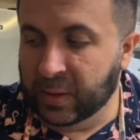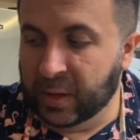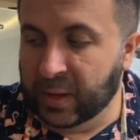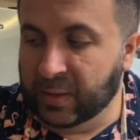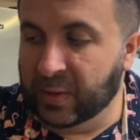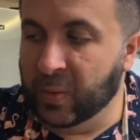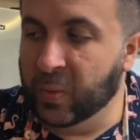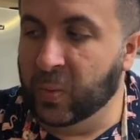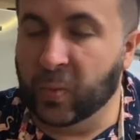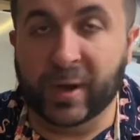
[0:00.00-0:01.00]
And
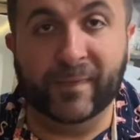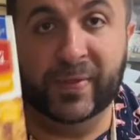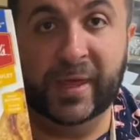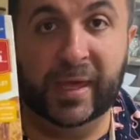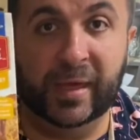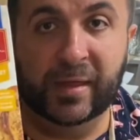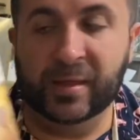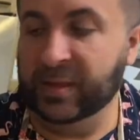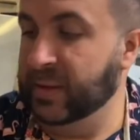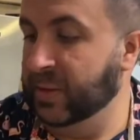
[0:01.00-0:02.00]
so one of
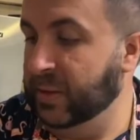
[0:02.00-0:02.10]
these,